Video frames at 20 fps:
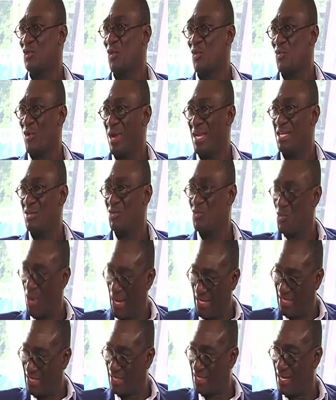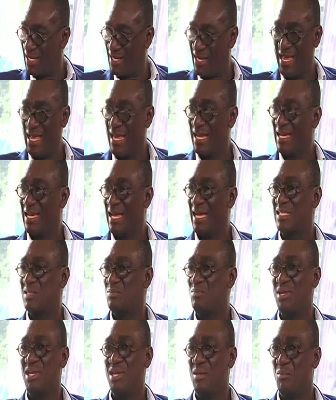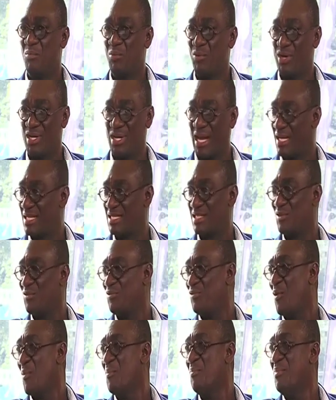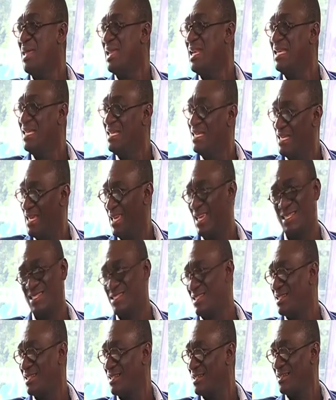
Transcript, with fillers: already registered, that's been in production for many years.